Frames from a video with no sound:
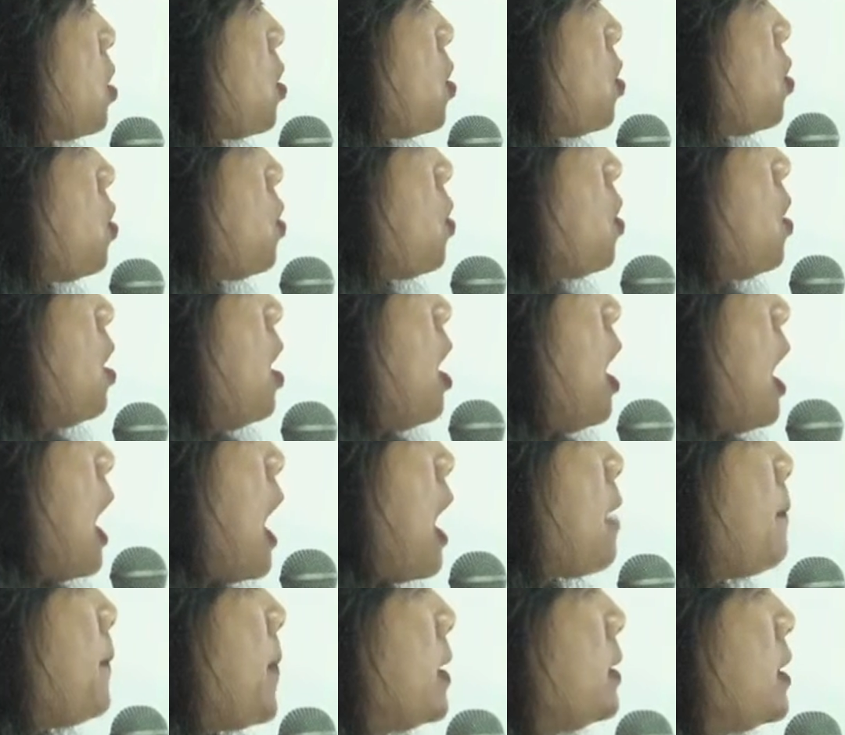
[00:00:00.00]
called
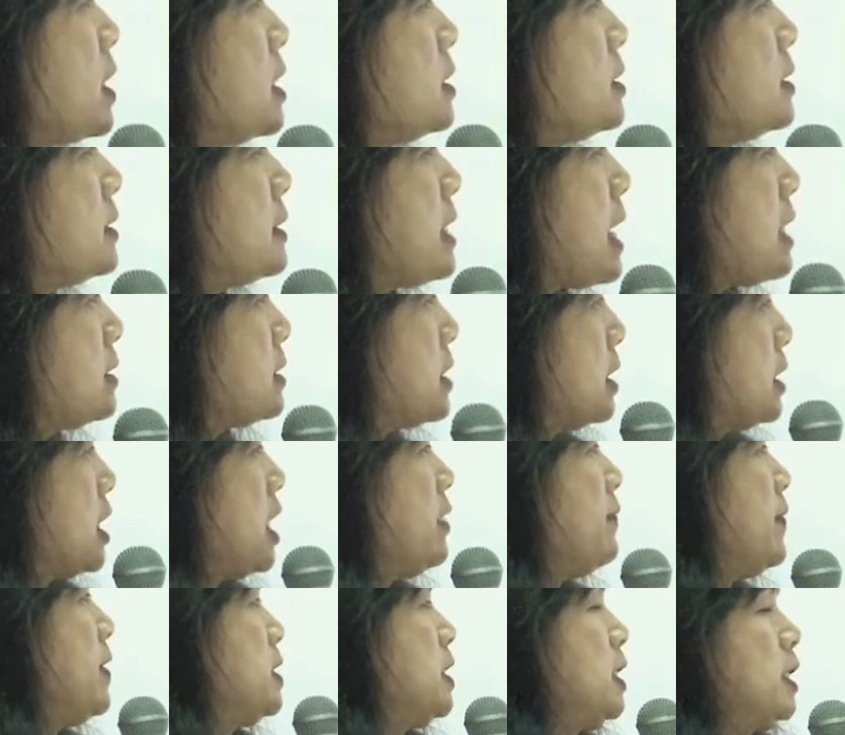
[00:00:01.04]
abundant
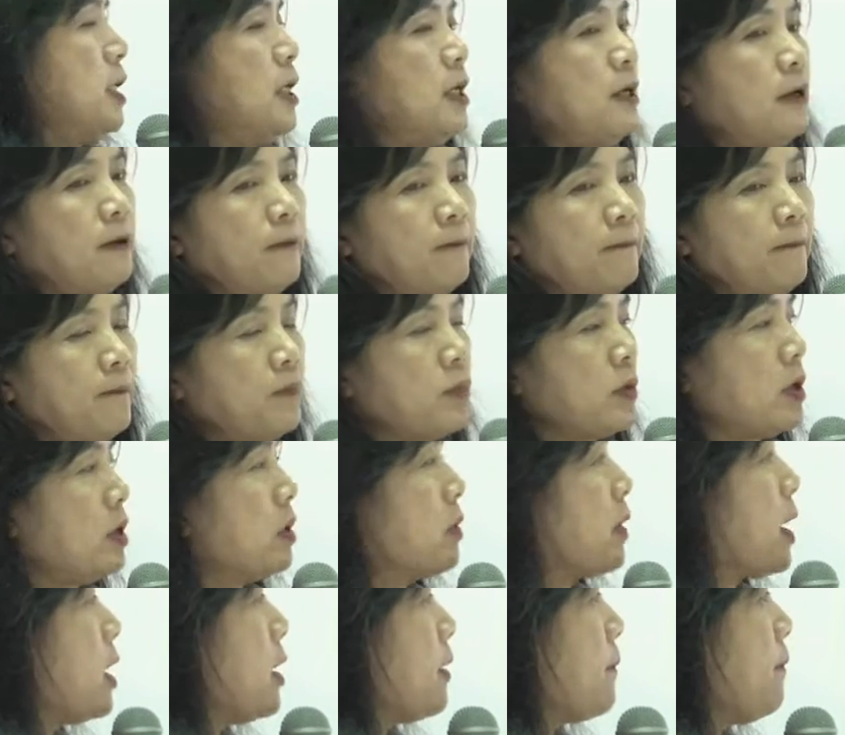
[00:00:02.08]
sensitivity,
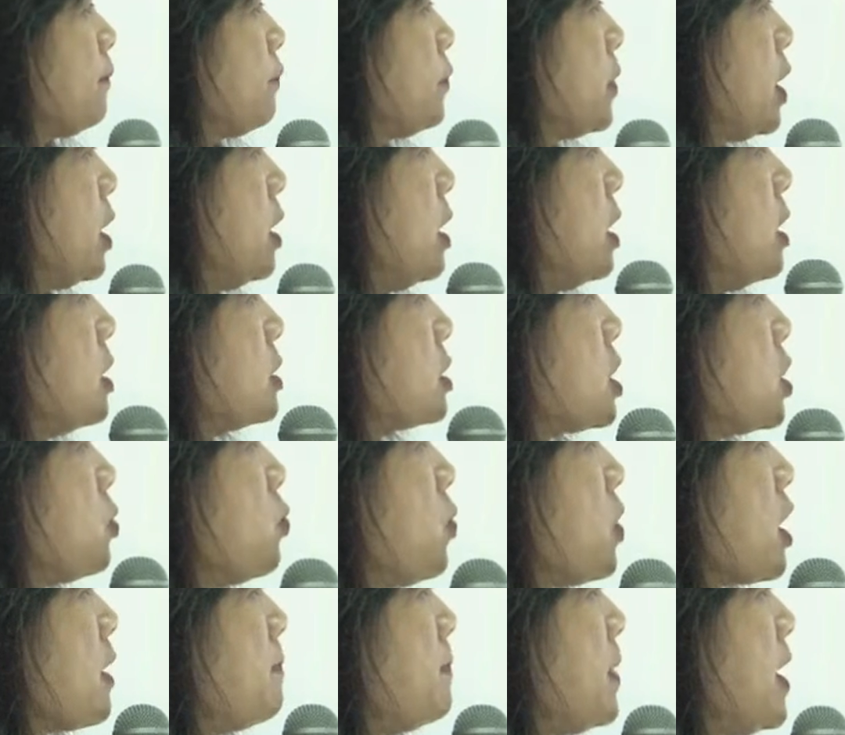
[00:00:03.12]
right? So
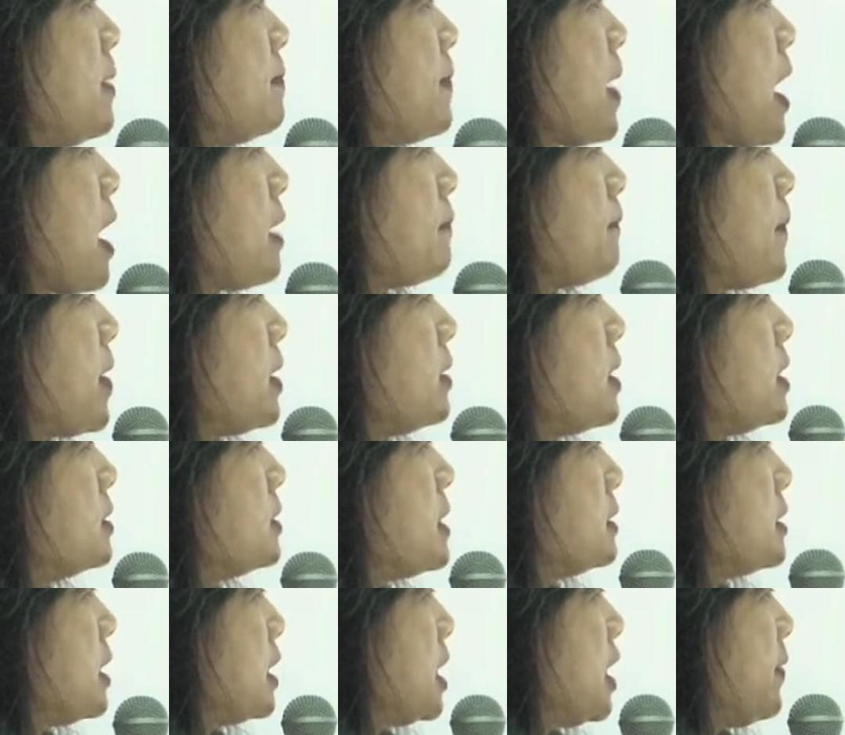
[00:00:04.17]
what I mean by abundant
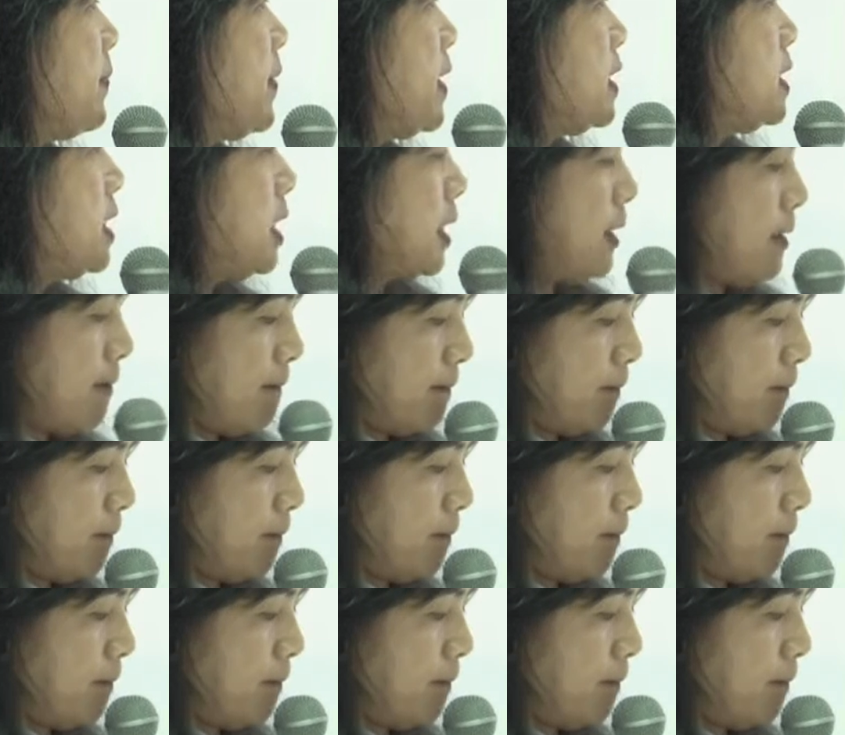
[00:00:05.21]
sensitivity,